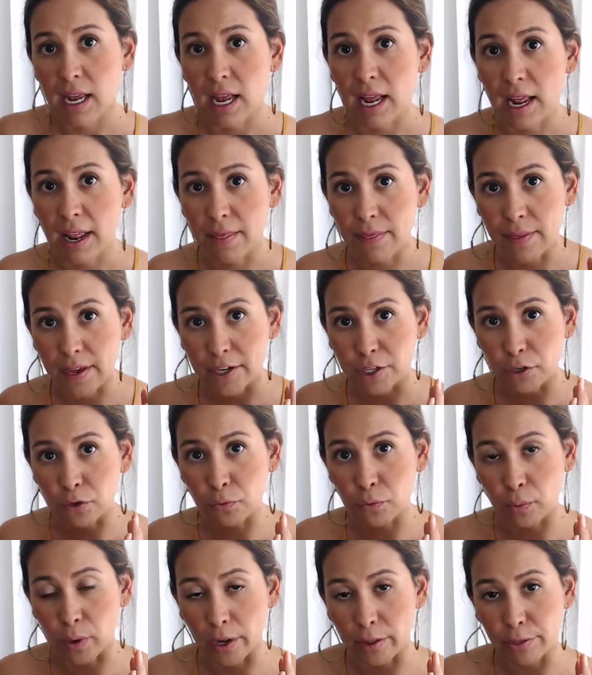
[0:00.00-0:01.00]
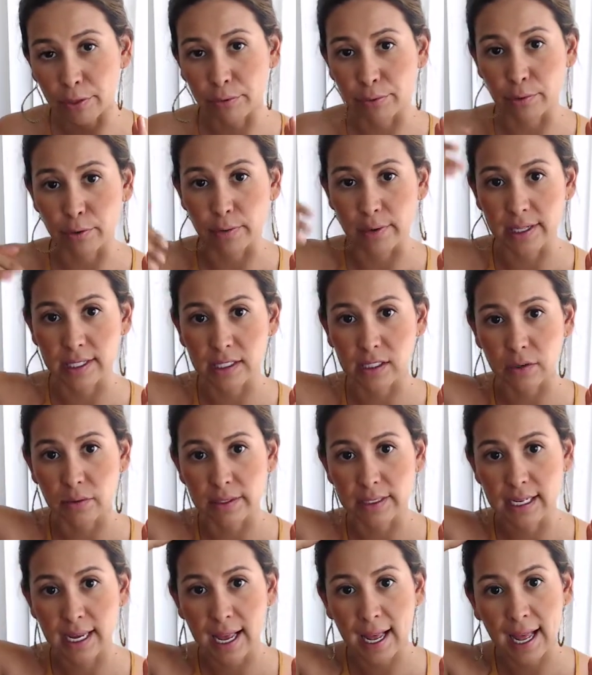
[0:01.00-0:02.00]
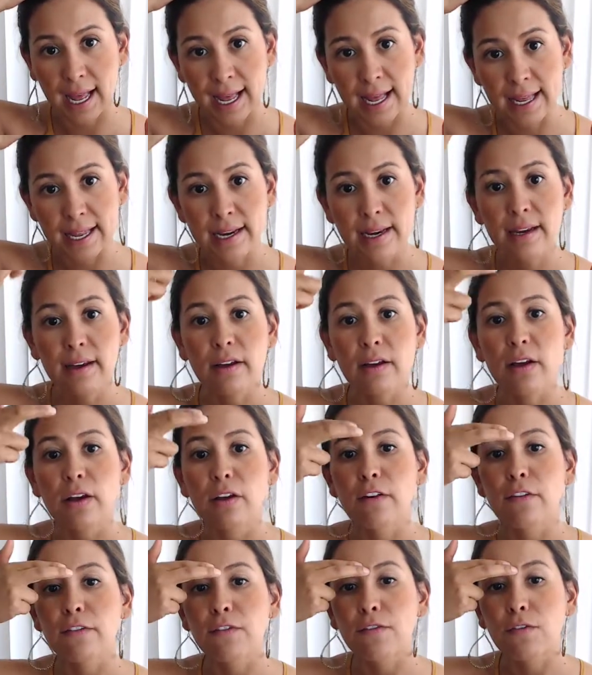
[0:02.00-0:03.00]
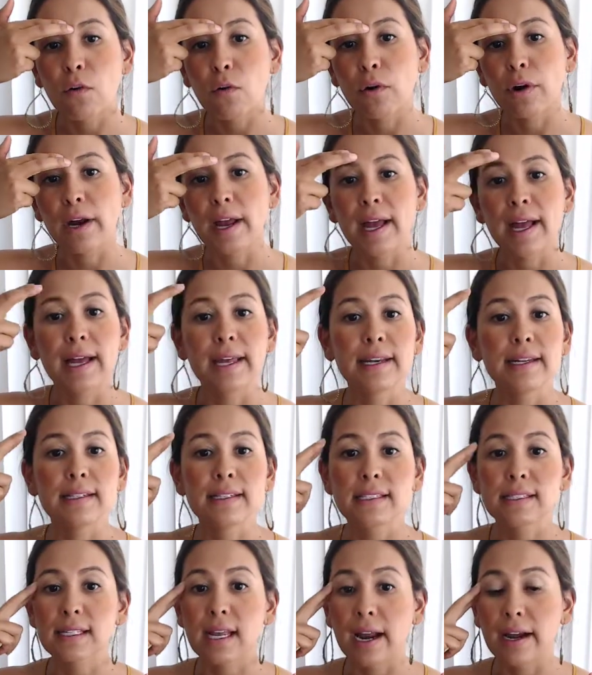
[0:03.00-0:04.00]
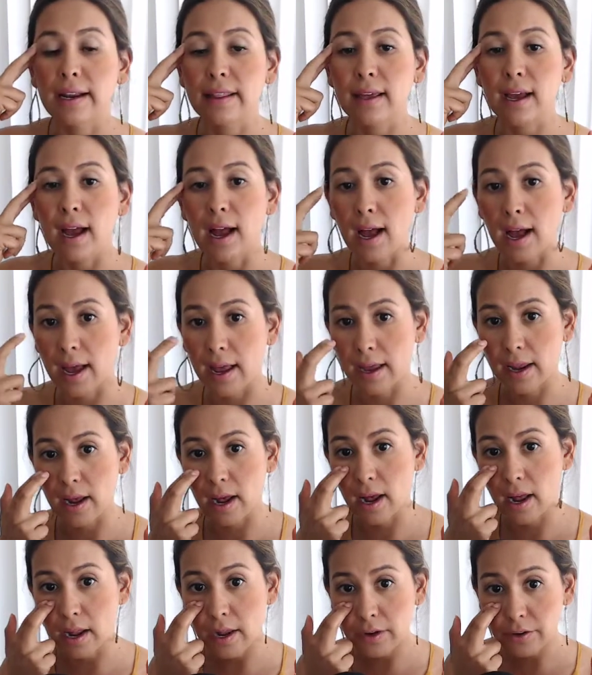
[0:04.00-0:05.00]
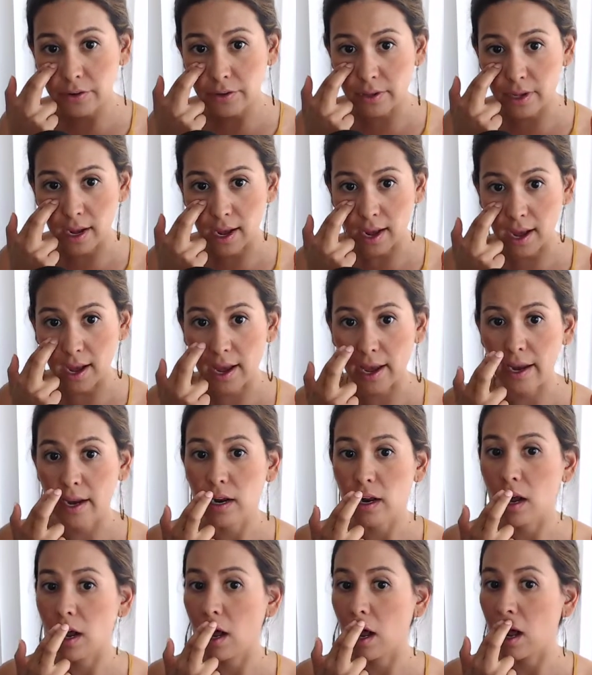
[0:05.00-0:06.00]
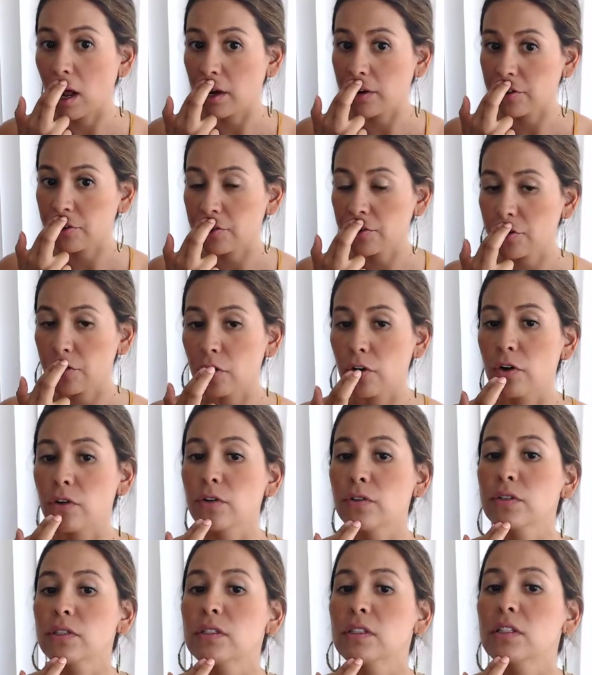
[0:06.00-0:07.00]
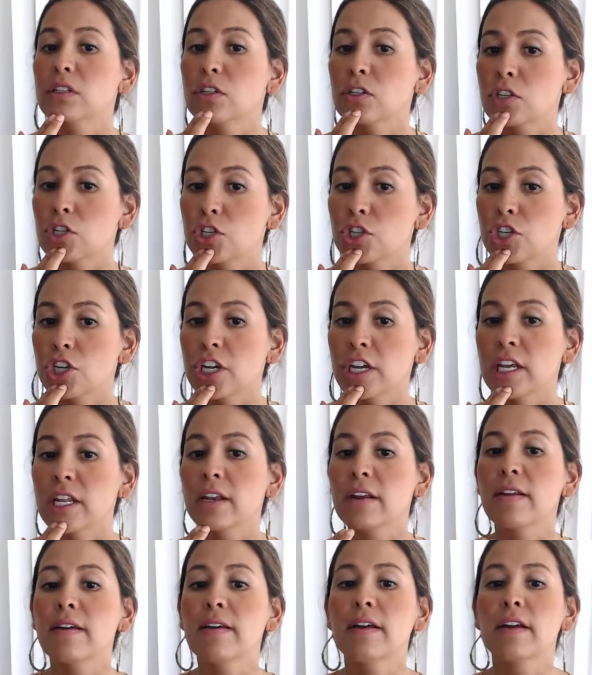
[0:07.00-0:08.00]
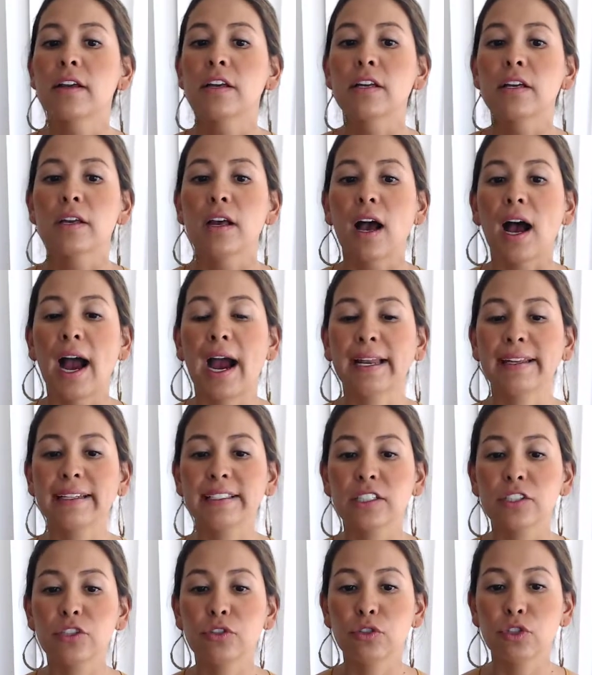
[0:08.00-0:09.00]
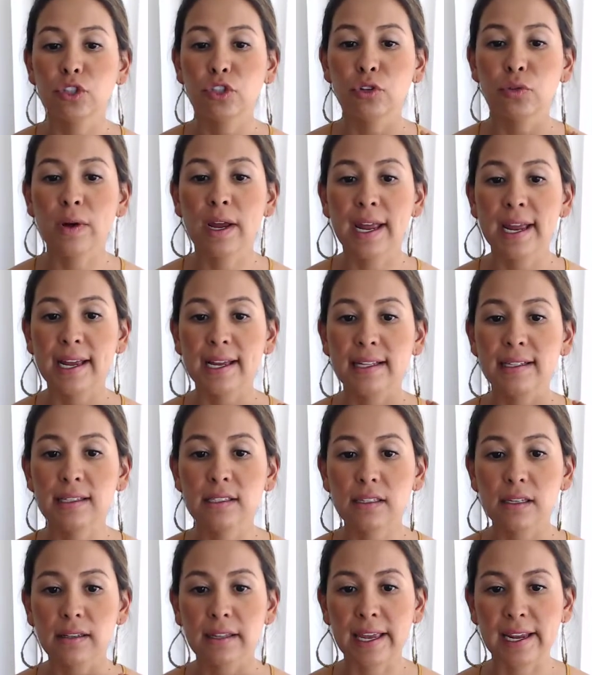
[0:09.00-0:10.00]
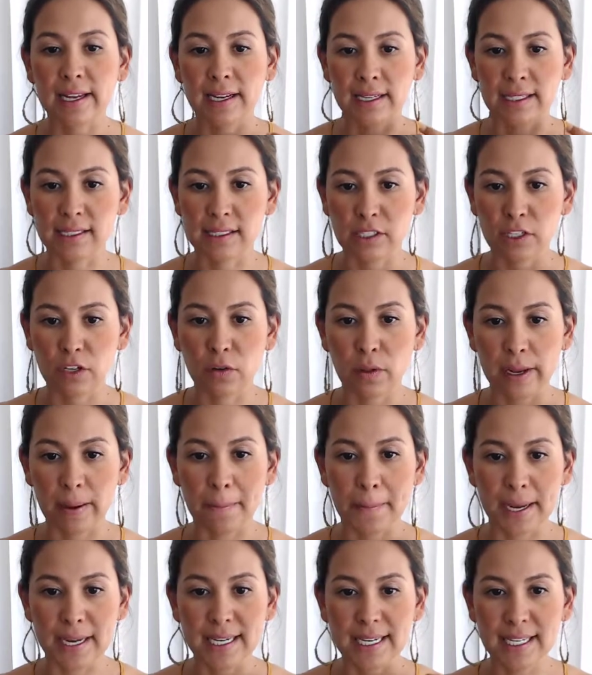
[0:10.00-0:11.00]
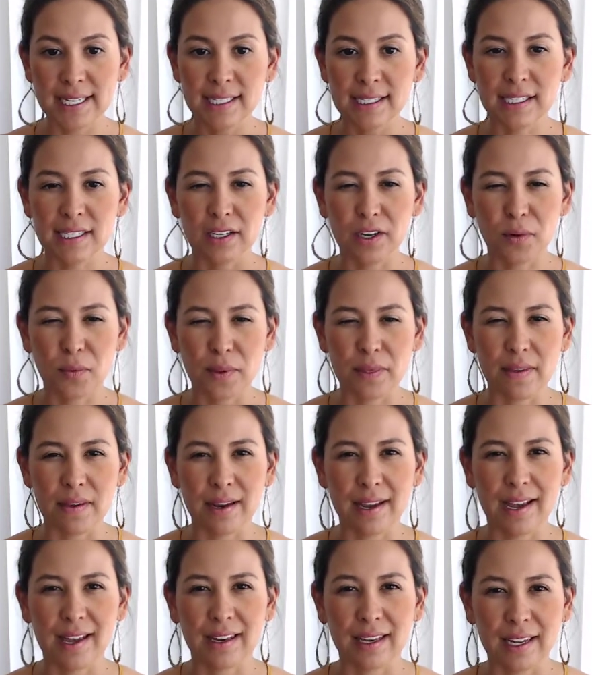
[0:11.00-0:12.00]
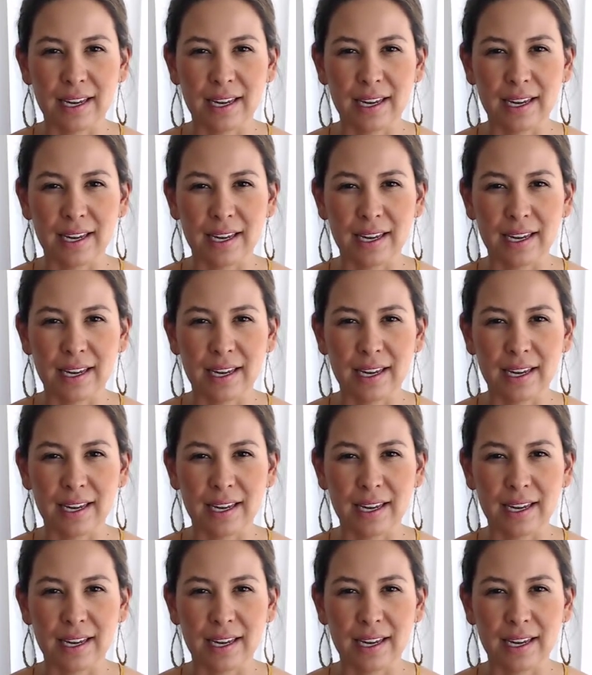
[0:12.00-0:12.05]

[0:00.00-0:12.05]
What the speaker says: and then you run through it. So it's head, forehead, side of the eye, under the nose, chin. I like to do 2 hands, because like monkeys, when they get